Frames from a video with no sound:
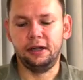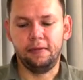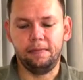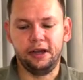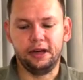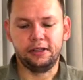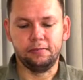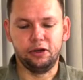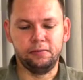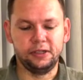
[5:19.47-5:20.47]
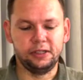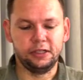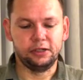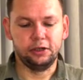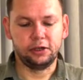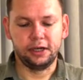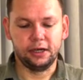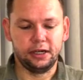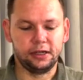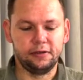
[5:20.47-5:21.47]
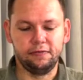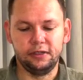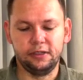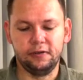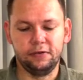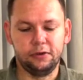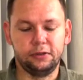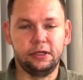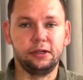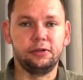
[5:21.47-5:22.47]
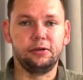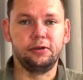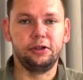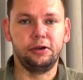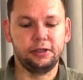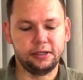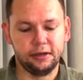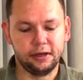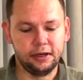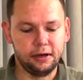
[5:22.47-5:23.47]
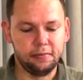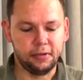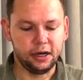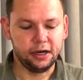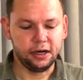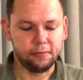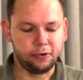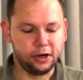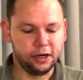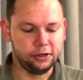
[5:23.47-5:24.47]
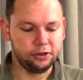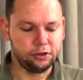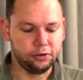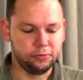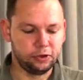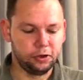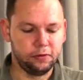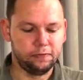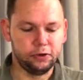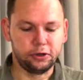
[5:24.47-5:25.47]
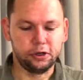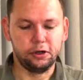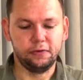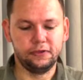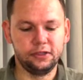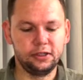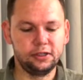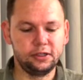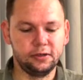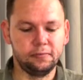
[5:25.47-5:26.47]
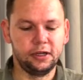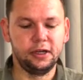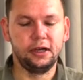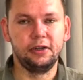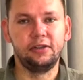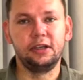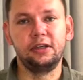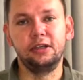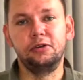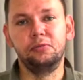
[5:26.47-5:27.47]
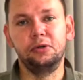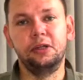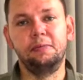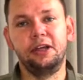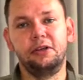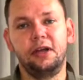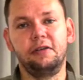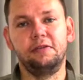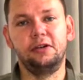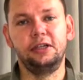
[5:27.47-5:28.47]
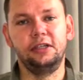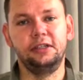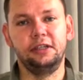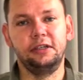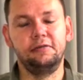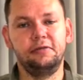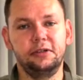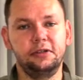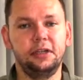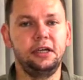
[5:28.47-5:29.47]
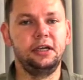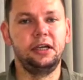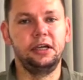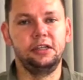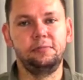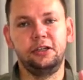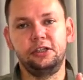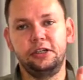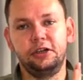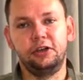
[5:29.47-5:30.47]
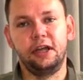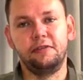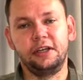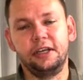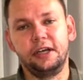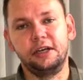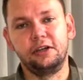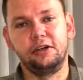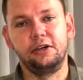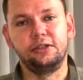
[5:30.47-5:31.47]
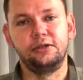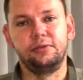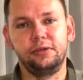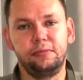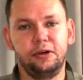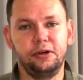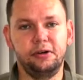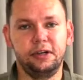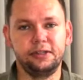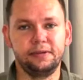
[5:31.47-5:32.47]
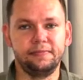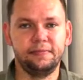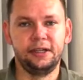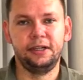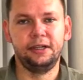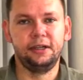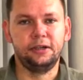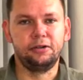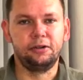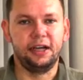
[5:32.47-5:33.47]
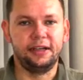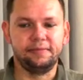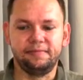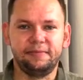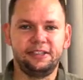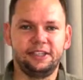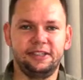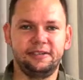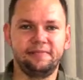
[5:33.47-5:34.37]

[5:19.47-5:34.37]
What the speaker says: But at the moment, it's looking like the V7 holder, although it's a minor upgrade in terms of look of the system, I think it will make your life a lot easier in field, and especially not having any color cast with the polarizer. Cool guys, cheers.